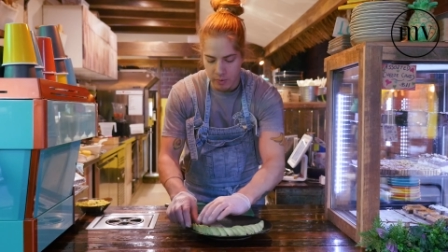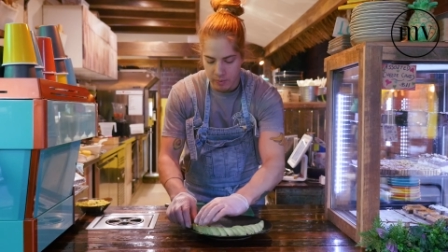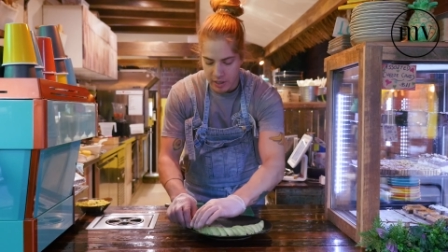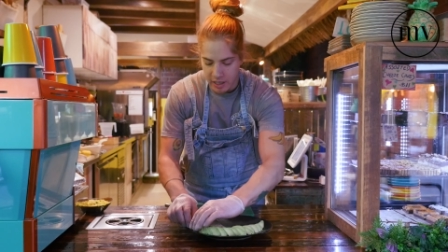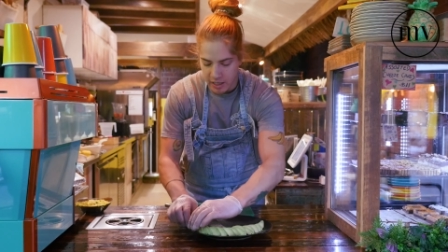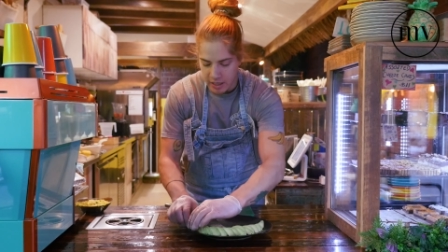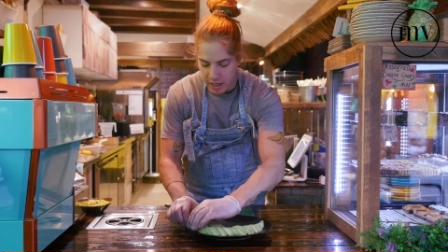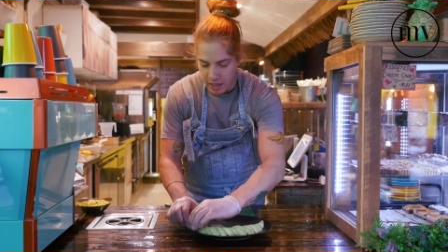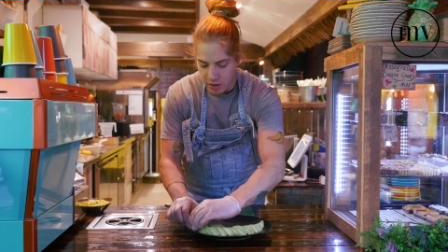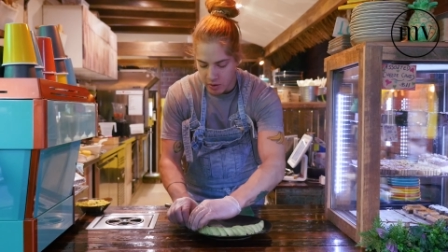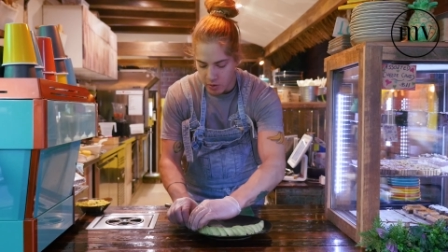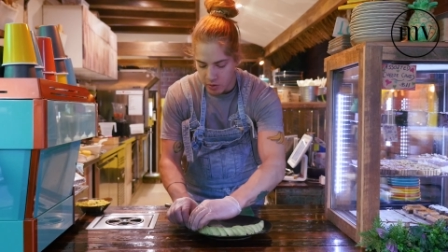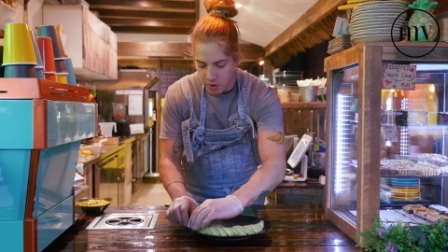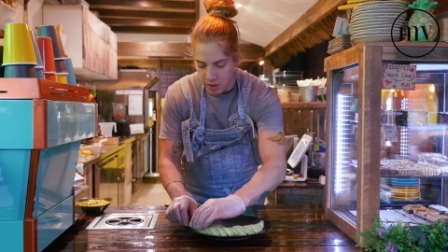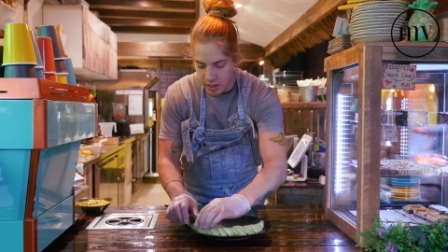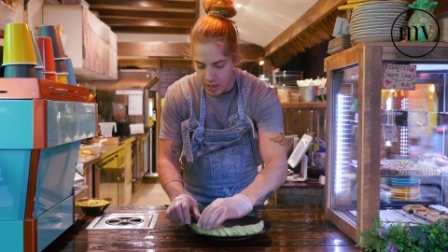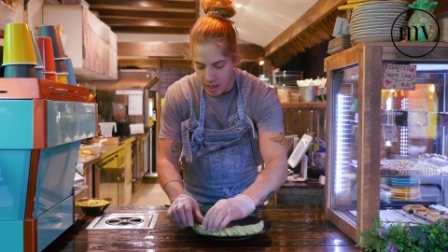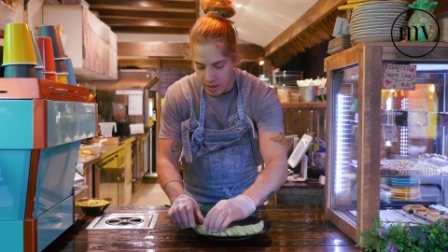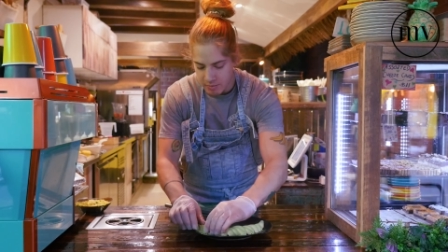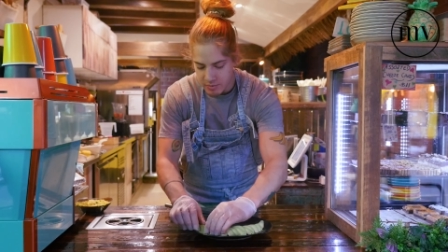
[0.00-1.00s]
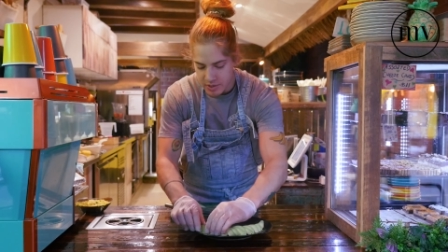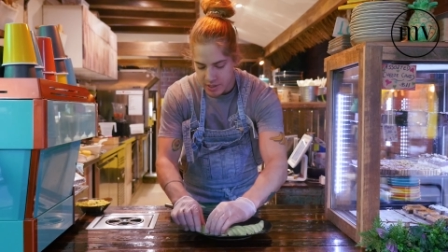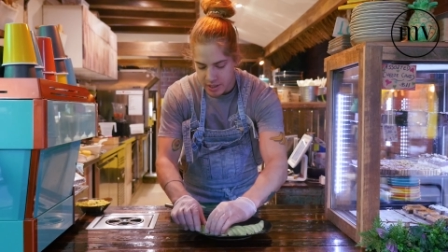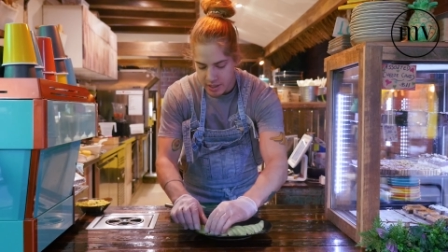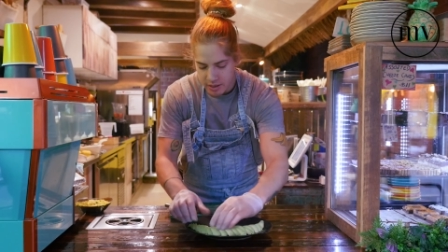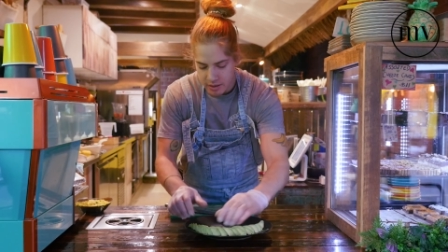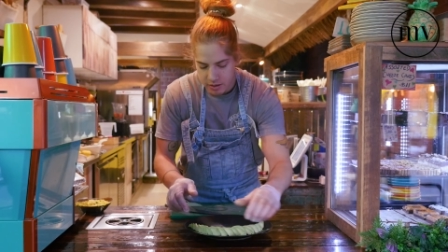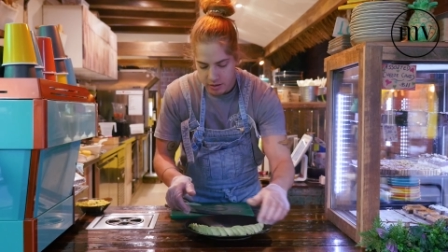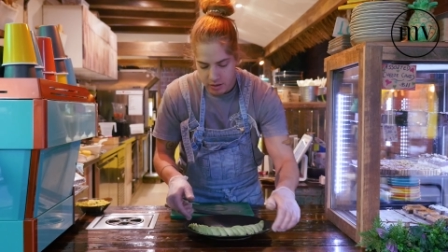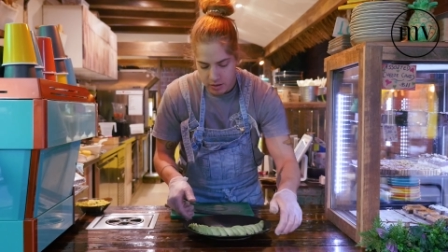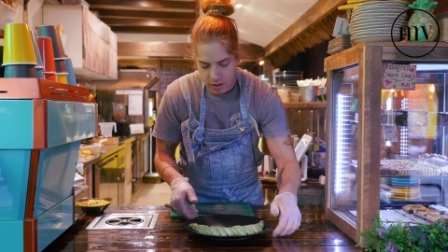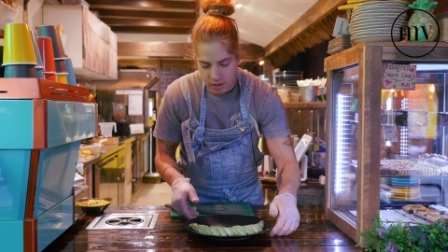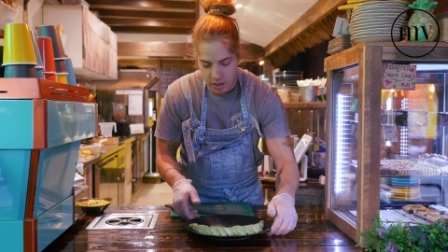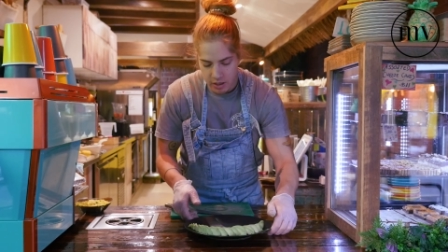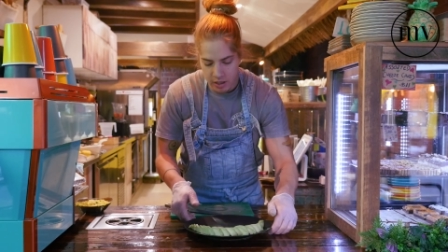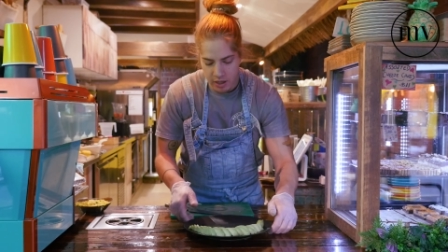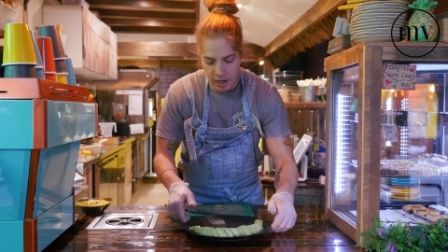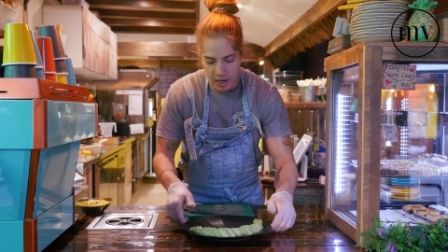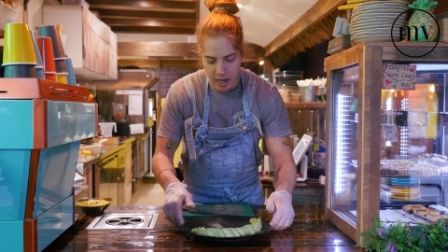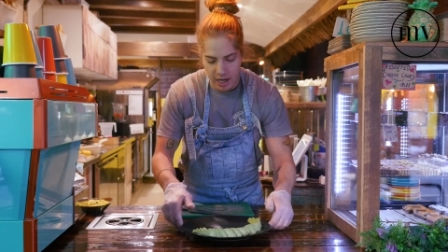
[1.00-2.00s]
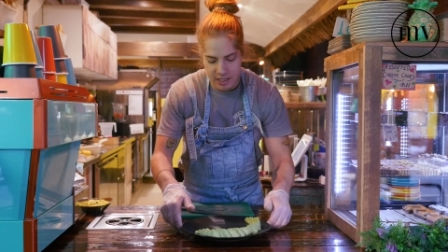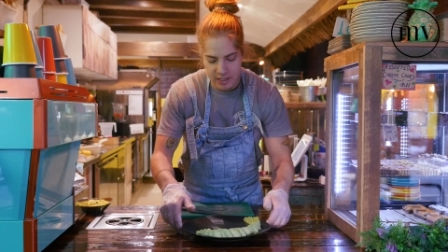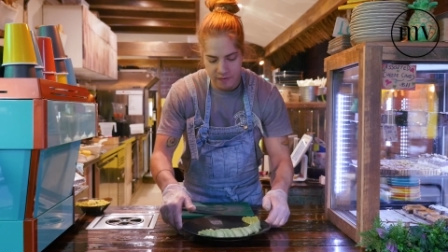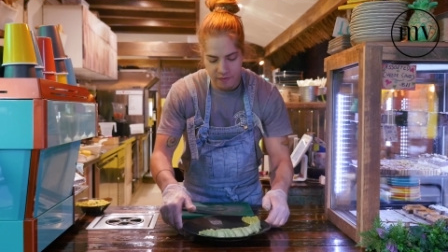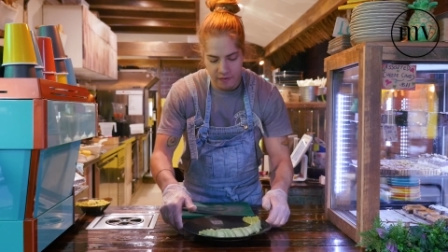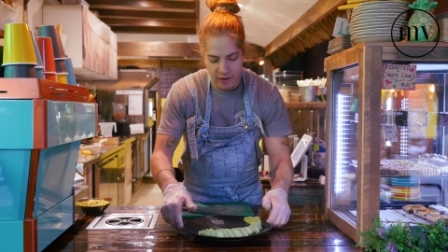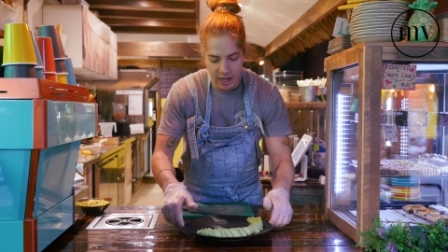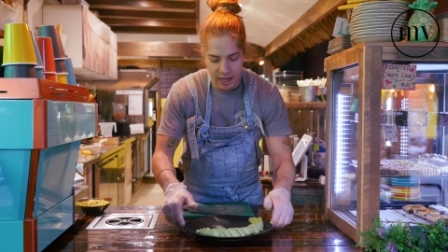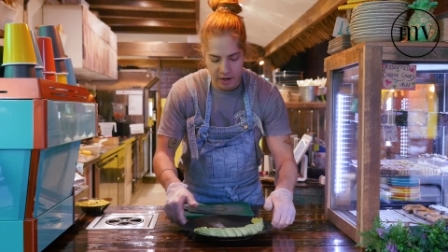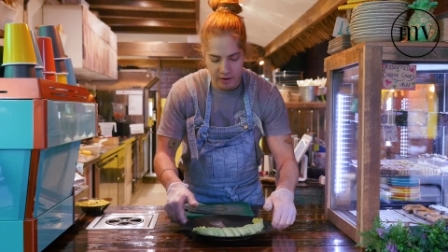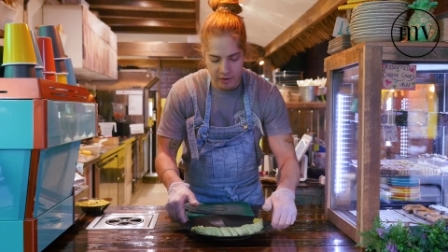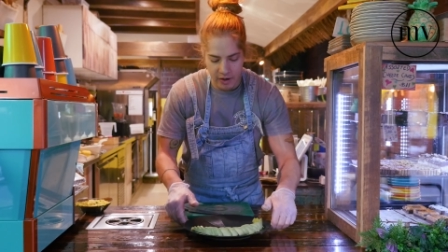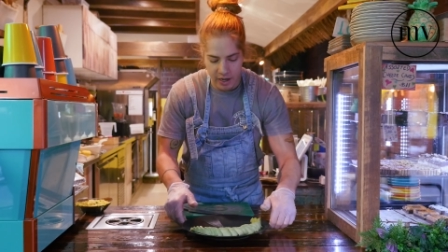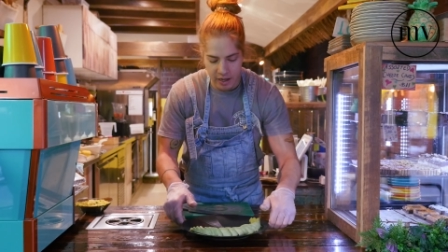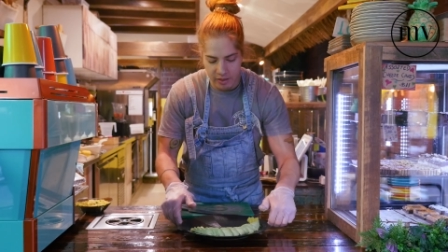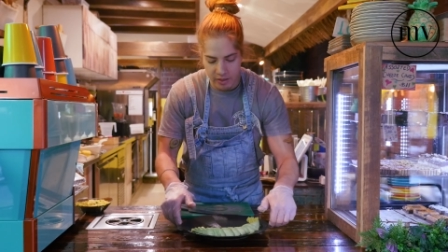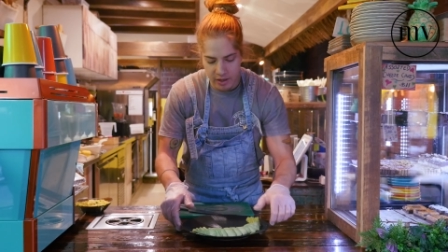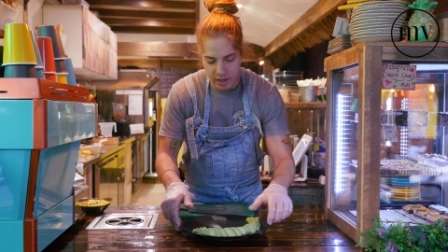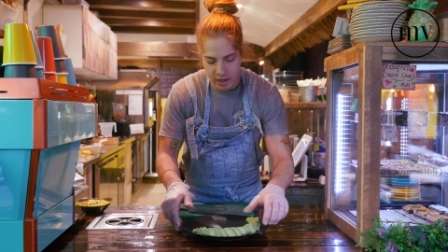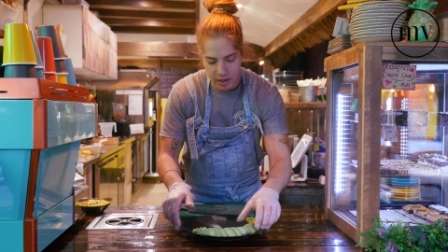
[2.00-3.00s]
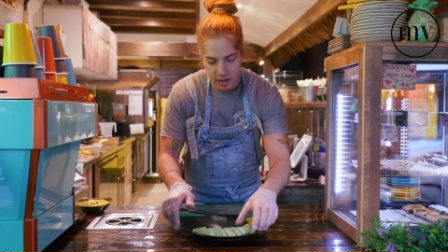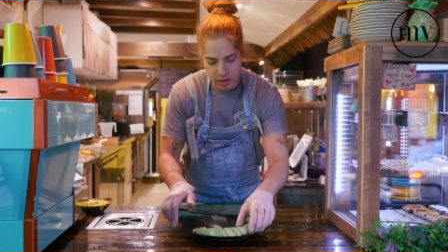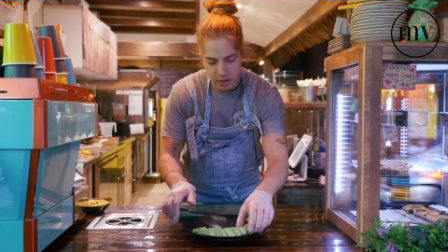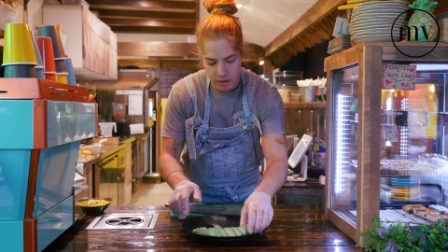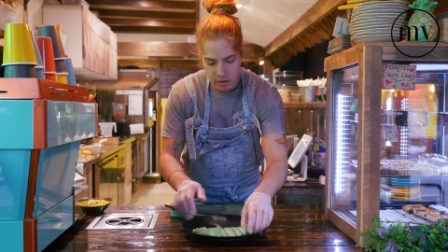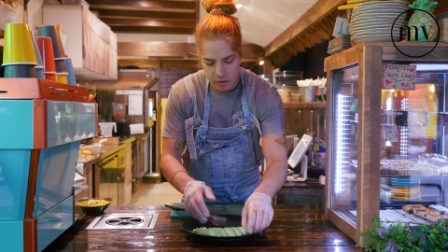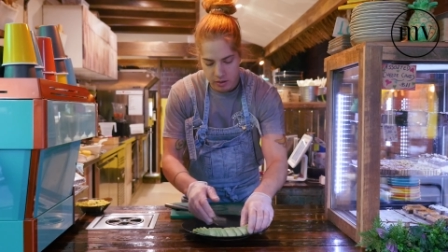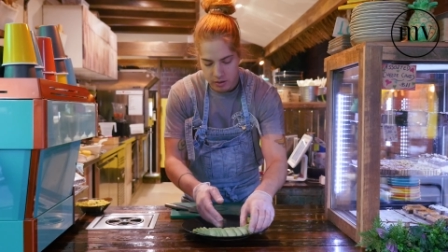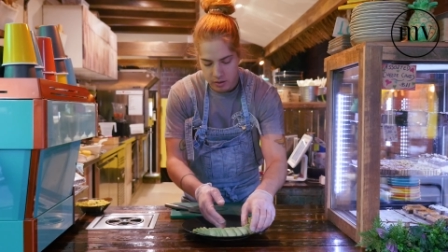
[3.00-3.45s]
when an order comes in. You got a nice fan around there.